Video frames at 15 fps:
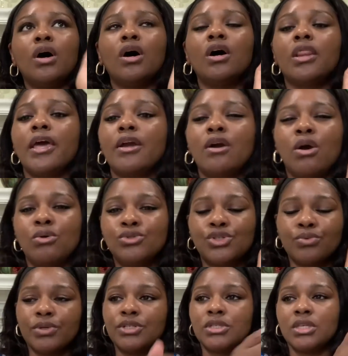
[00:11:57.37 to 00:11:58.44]
like Coach
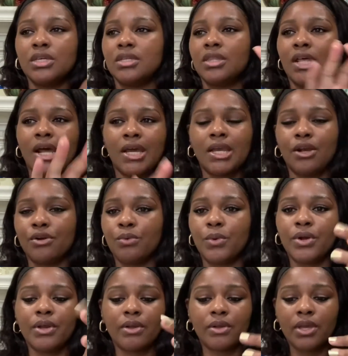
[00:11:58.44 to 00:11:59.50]
wristlet that I carry
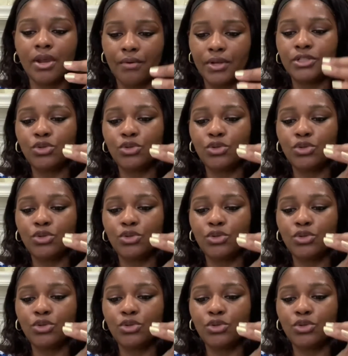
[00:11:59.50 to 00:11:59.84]
to